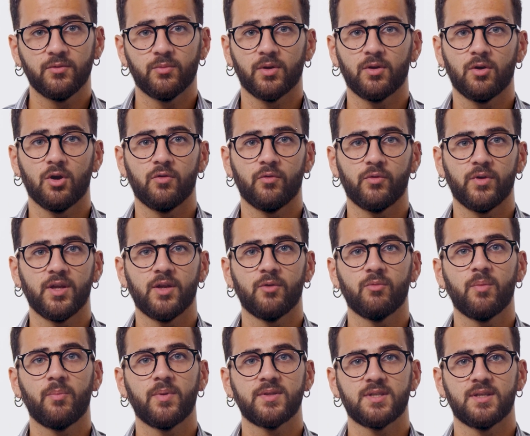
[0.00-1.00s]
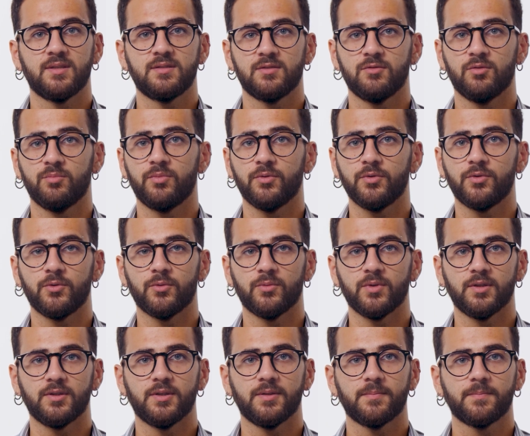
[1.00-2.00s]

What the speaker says: recovery represents an opportunity.